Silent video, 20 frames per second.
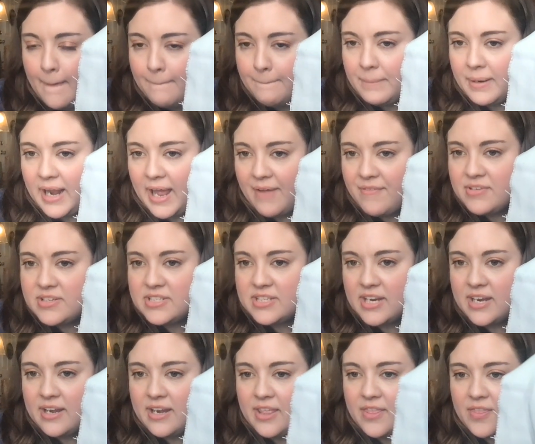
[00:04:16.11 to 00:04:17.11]
but I haven't
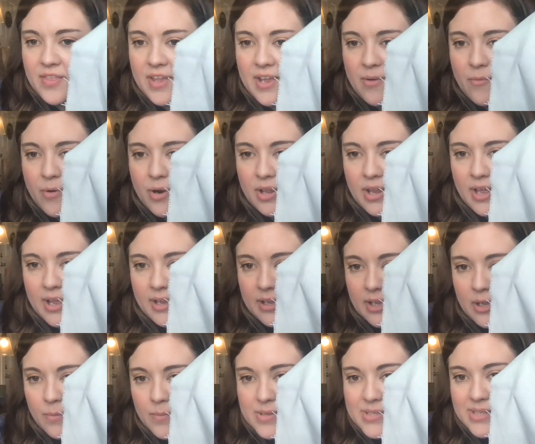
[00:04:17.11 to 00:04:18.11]
done anything where like
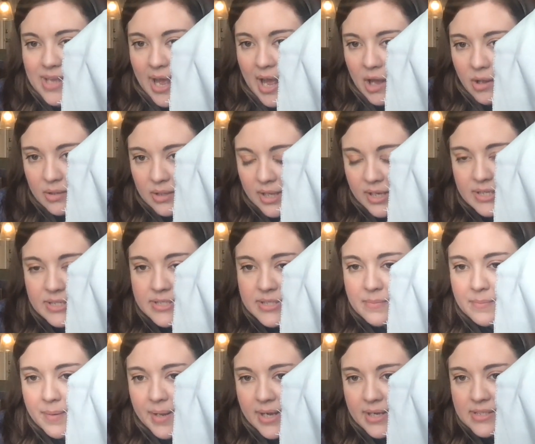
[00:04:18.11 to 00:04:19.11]
it was outlined
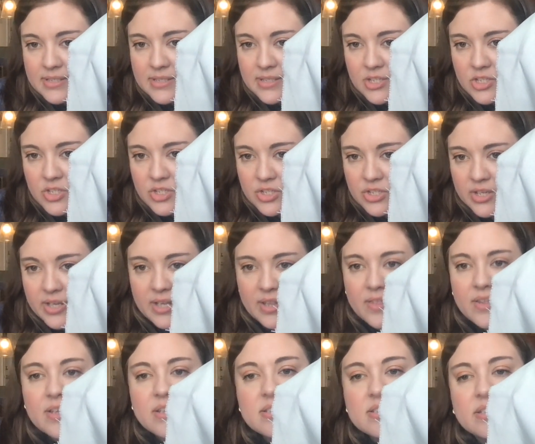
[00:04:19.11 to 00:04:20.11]
in backstitch like
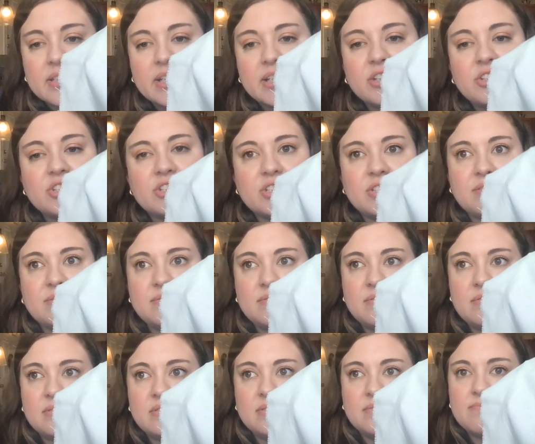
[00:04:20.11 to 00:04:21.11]
this, like just
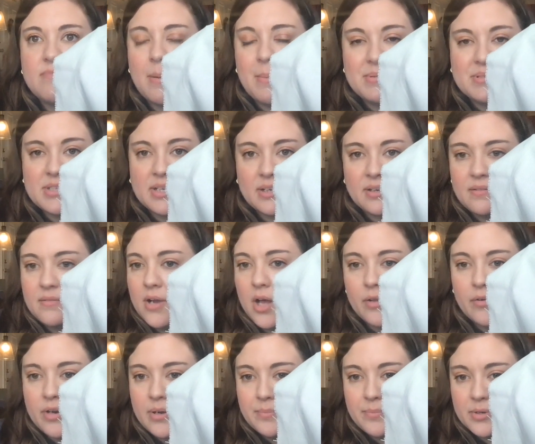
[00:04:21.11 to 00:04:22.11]
almost like
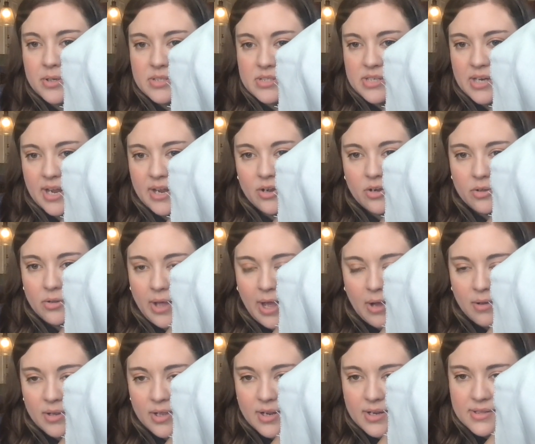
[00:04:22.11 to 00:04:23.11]
coloring book style
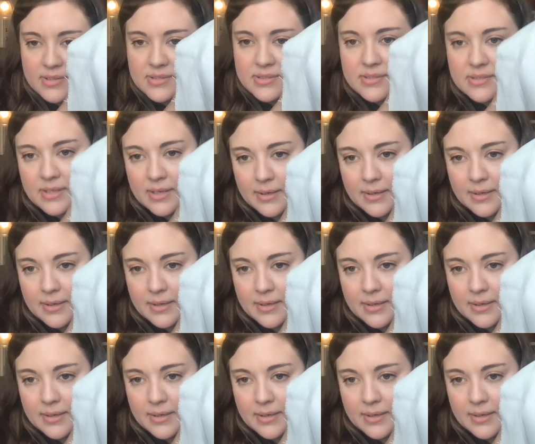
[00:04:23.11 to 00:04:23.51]
outlines.